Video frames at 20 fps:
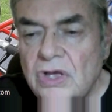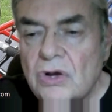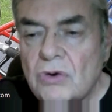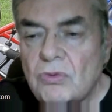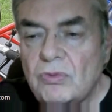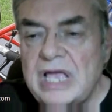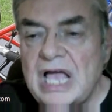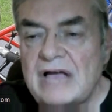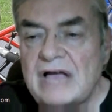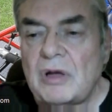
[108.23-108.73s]

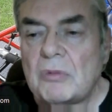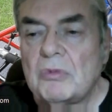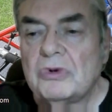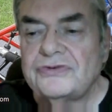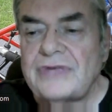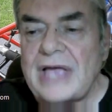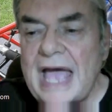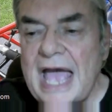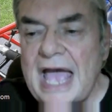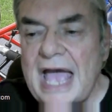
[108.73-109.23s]
we have almost
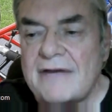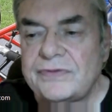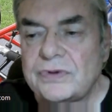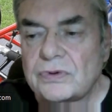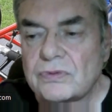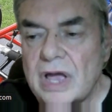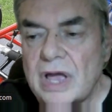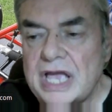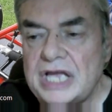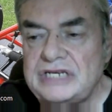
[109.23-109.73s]
half the
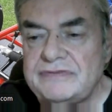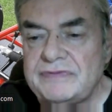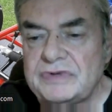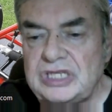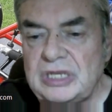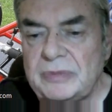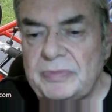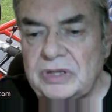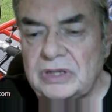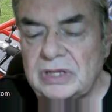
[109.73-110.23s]
range of a
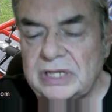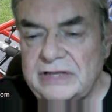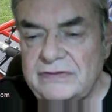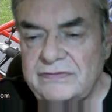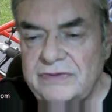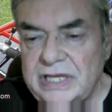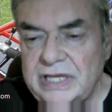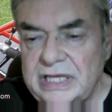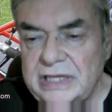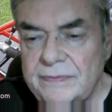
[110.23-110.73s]
typical
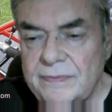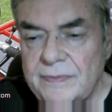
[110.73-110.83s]
EV.